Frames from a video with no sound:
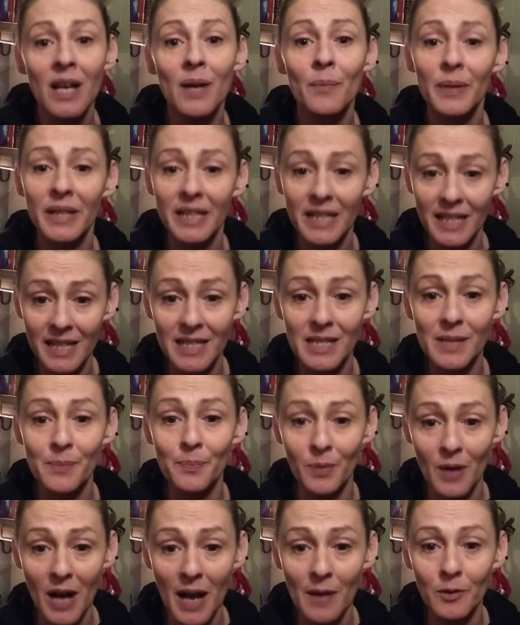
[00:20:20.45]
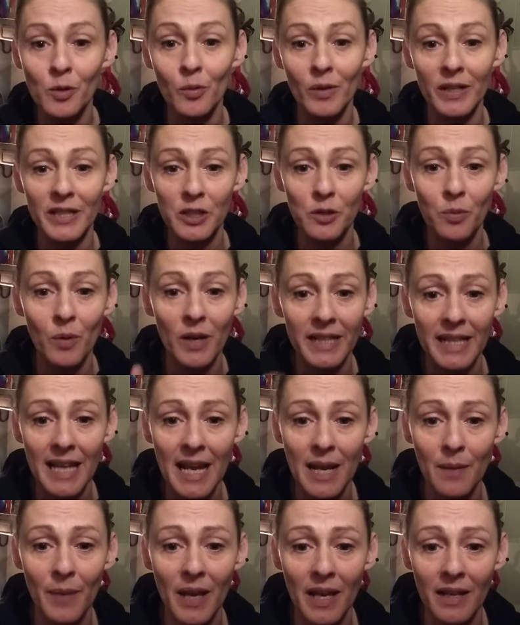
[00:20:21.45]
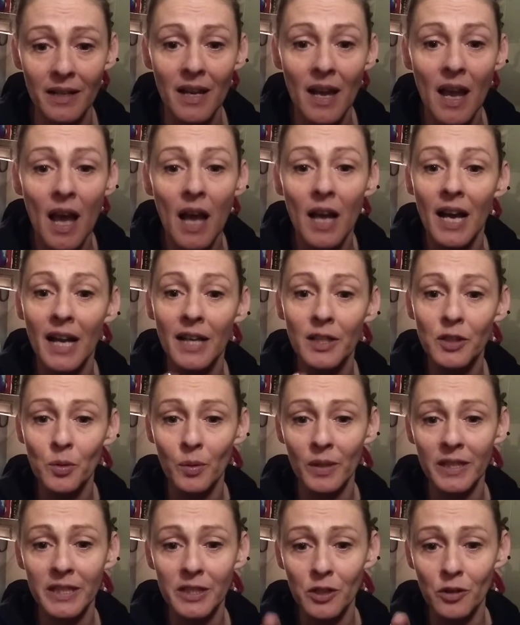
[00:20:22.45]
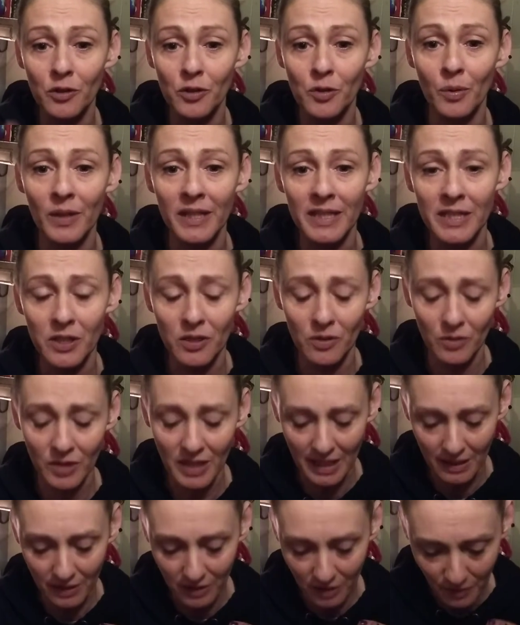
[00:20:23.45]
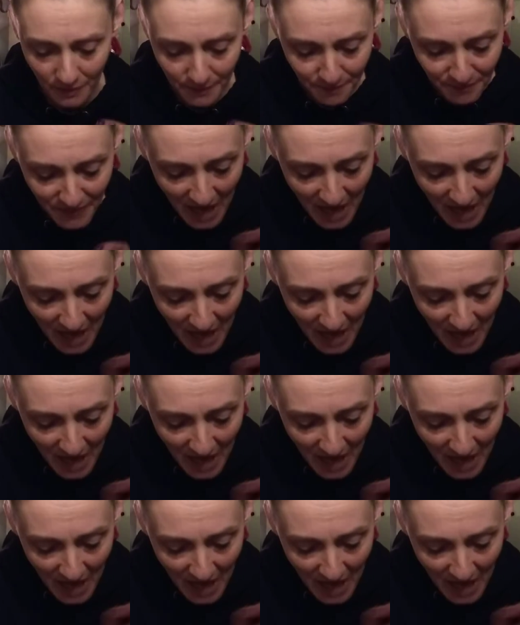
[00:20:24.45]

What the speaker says: But his 2020, amen, 2222, thank you.